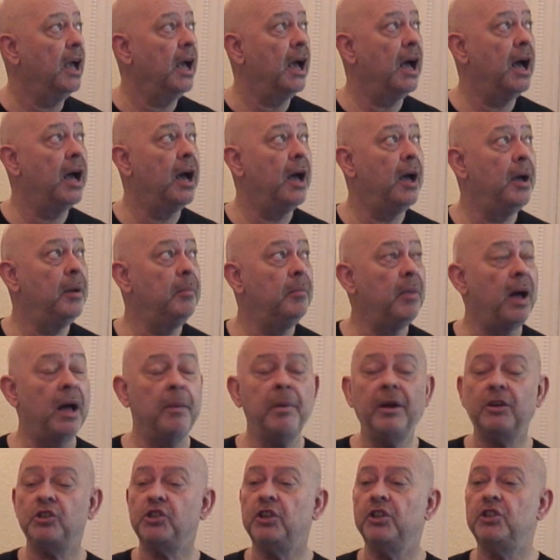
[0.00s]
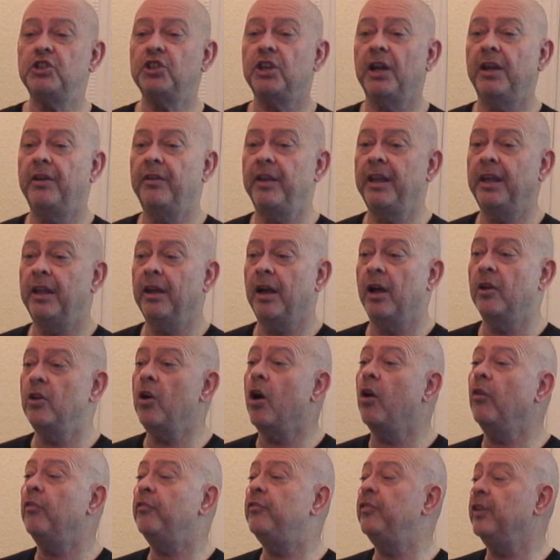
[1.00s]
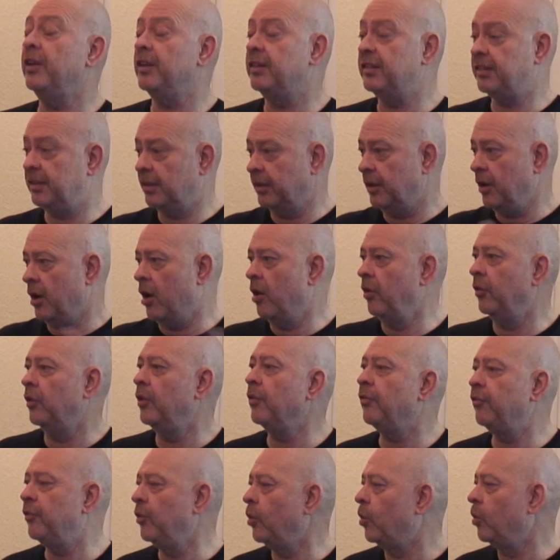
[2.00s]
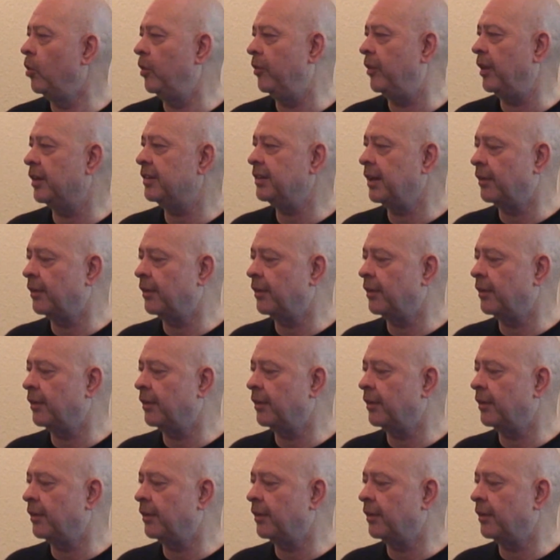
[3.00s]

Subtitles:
I'm actually sharing an office on the floor of this.